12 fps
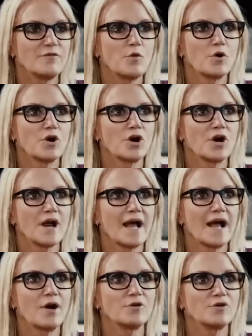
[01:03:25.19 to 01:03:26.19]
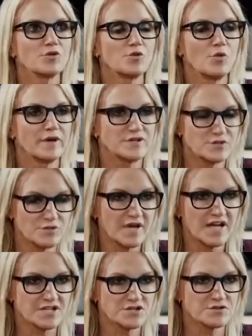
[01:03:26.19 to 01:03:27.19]
for how you're going to
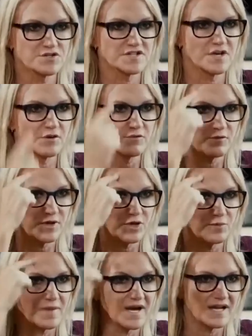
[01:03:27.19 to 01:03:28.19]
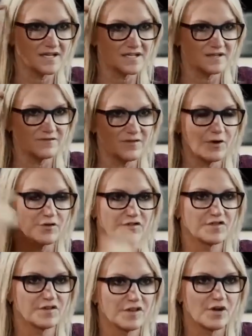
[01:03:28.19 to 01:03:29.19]
catch yourself when your mind defaults